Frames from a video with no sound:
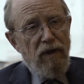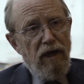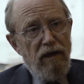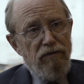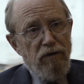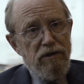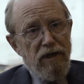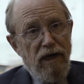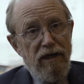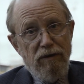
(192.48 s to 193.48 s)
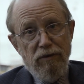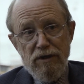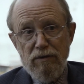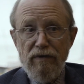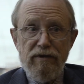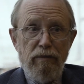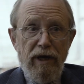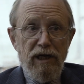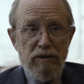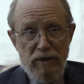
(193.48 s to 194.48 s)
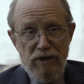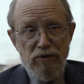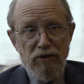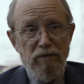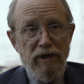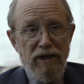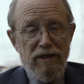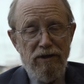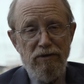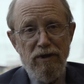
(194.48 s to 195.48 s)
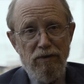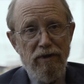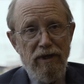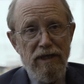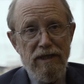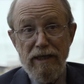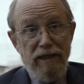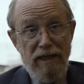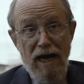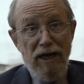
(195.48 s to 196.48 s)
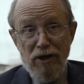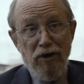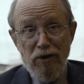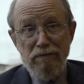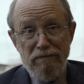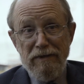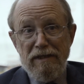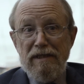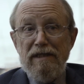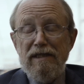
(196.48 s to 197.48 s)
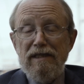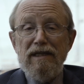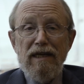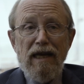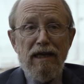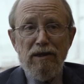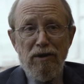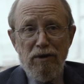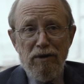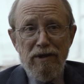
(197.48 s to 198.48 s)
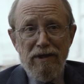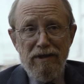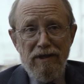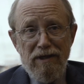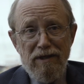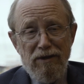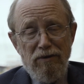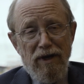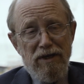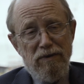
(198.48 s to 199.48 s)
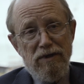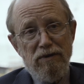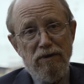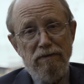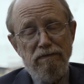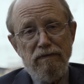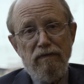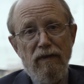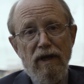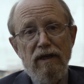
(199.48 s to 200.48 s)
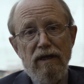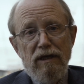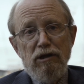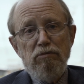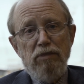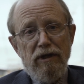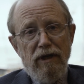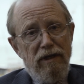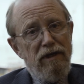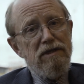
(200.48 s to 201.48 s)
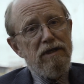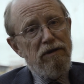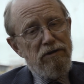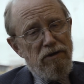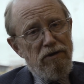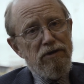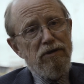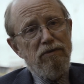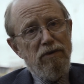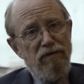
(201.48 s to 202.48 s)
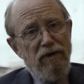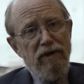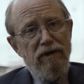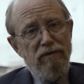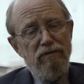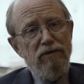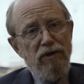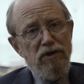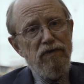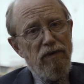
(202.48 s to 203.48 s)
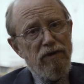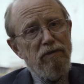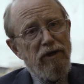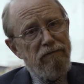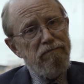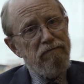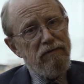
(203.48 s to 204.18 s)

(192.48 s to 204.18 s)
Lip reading: And the first thing I did was go off to management school because I knew there were things I did not know and hadn't learned in graduate school. But then these skills also were very useful to me.